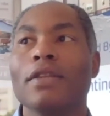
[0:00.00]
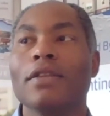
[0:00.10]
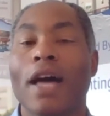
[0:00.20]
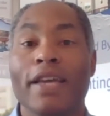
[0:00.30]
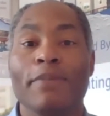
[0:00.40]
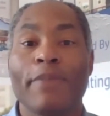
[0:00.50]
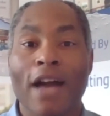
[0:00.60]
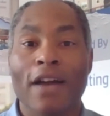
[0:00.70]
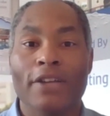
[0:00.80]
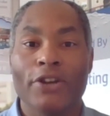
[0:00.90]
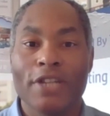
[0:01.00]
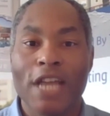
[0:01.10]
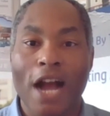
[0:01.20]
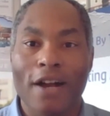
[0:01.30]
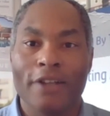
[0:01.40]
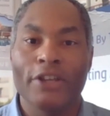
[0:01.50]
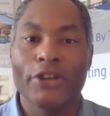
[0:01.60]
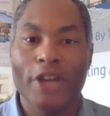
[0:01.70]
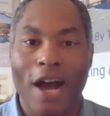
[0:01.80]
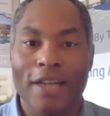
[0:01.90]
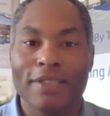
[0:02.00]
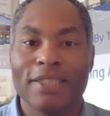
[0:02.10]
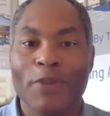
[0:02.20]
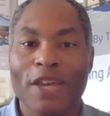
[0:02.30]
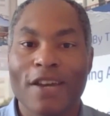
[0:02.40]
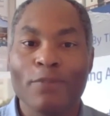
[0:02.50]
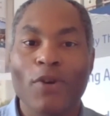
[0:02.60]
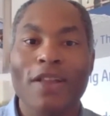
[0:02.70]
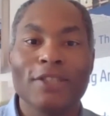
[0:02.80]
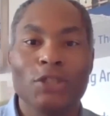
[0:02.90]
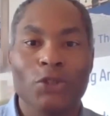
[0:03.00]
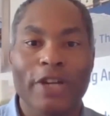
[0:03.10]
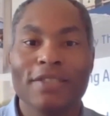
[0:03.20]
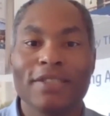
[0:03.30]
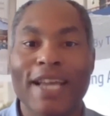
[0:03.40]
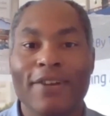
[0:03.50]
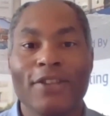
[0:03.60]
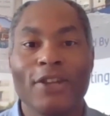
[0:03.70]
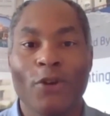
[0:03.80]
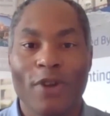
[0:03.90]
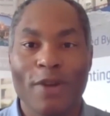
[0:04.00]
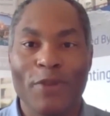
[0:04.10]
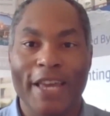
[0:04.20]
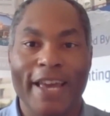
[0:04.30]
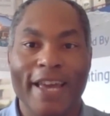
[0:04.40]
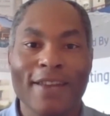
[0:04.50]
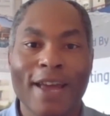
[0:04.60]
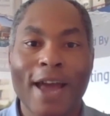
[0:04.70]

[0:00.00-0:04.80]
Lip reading: lying back on your yacht, sipping umbrella drinks down in the Caribbean.